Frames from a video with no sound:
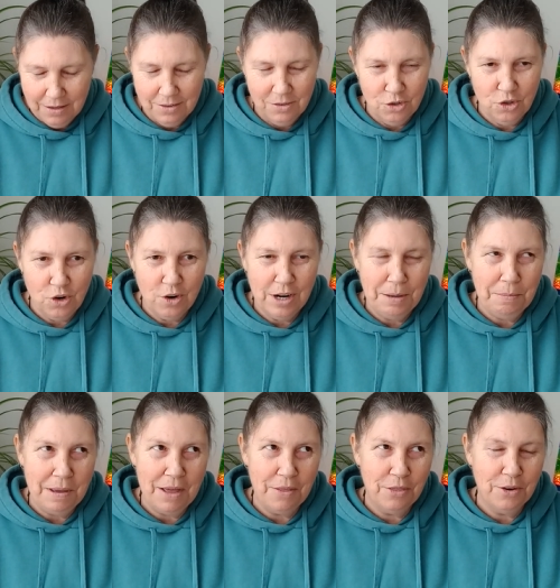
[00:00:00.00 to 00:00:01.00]
Sorry
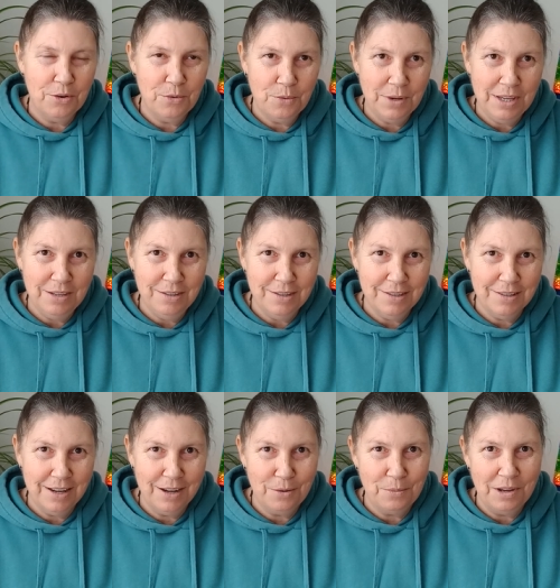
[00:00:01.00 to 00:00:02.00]
about the noise.
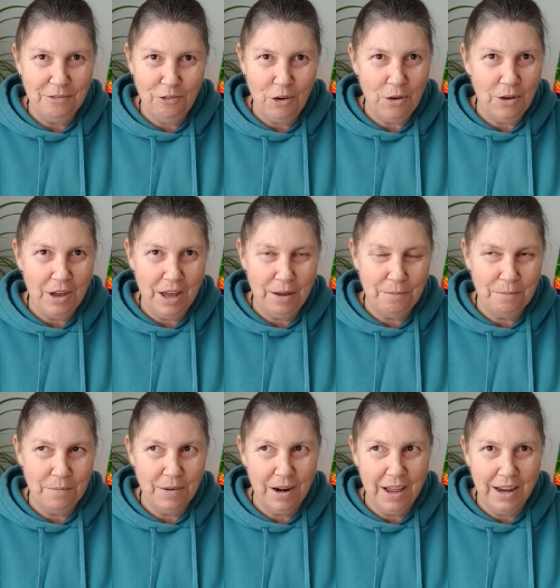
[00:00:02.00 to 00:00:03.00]
Now we've got, um,
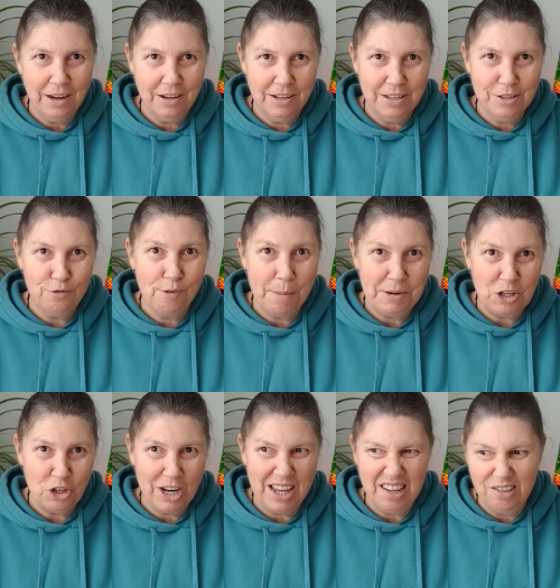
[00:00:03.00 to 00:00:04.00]
like, it's rubbish
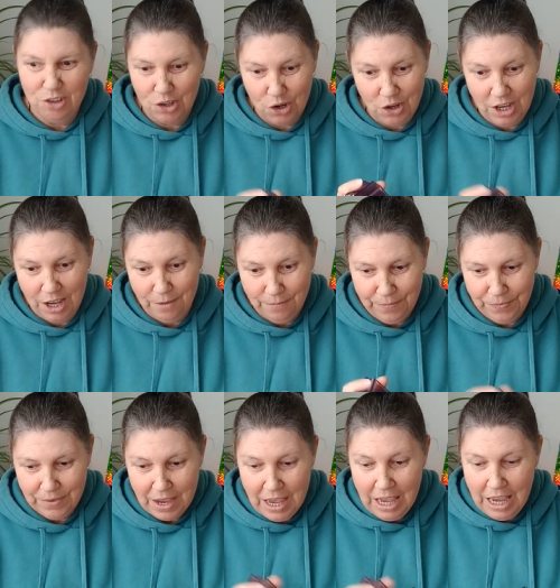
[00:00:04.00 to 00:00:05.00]
day. So, yeah.
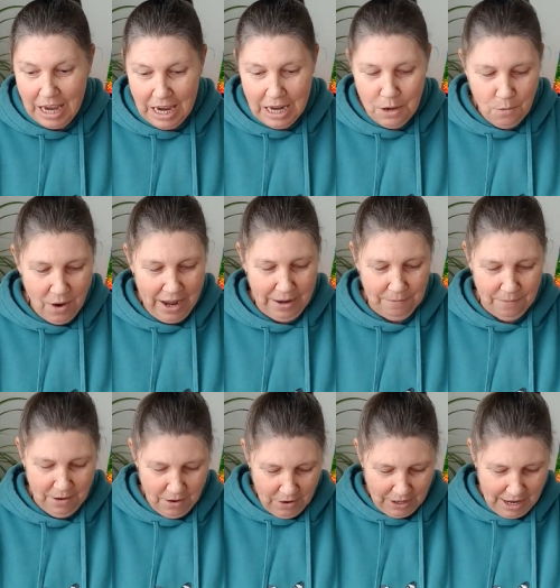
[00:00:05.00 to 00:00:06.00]
Anyway,
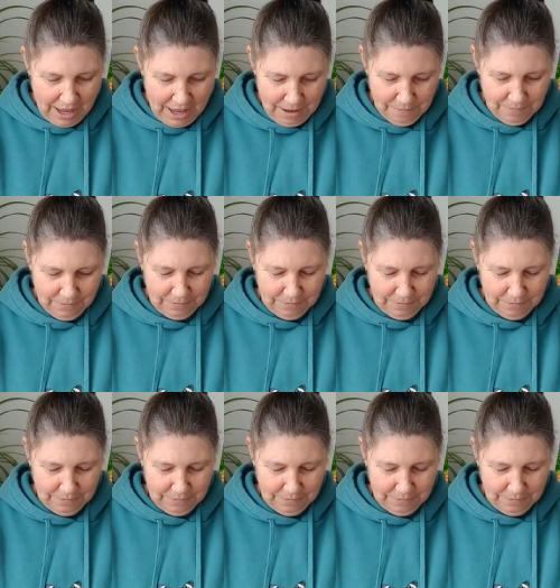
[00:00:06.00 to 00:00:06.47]
okay.